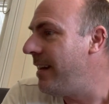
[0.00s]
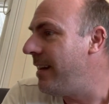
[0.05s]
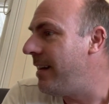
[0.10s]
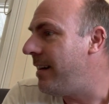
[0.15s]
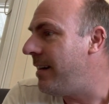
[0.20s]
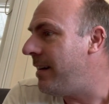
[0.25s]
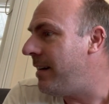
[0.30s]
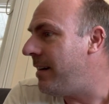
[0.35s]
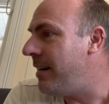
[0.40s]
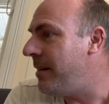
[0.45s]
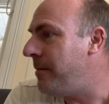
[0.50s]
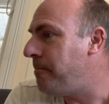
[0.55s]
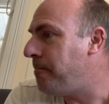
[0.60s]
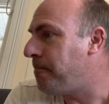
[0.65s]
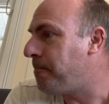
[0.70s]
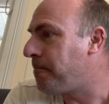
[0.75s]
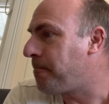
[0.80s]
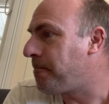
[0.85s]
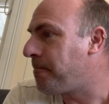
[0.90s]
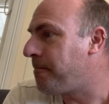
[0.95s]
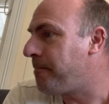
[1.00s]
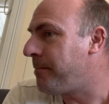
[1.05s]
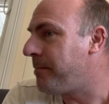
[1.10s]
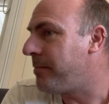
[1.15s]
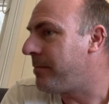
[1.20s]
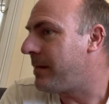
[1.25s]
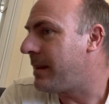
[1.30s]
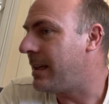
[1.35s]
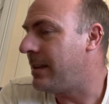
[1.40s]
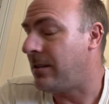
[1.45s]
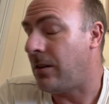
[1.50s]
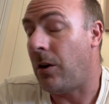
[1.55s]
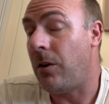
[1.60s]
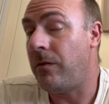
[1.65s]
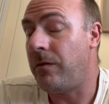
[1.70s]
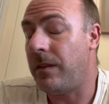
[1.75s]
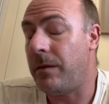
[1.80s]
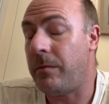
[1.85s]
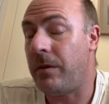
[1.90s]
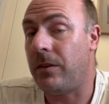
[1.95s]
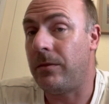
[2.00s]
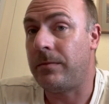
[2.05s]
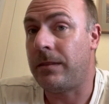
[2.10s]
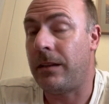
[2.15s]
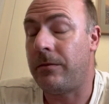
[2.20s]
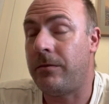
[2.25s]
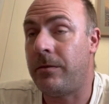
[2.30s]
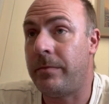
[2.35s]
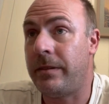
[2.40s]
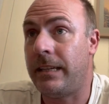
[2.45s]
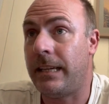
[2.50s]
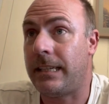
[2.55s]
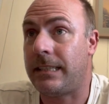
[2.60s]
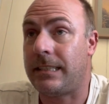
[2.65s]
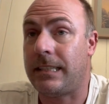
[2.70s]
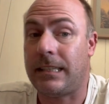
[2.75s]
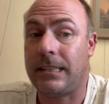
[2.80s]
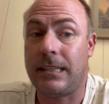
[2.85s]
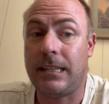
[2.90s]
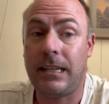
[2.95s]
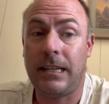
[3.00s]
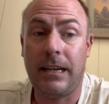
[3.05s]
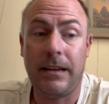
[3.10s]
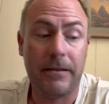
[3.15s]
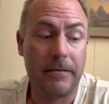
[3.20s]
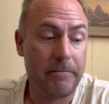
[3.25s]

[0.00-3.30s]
Um, so hopefully my update will be next Saturday.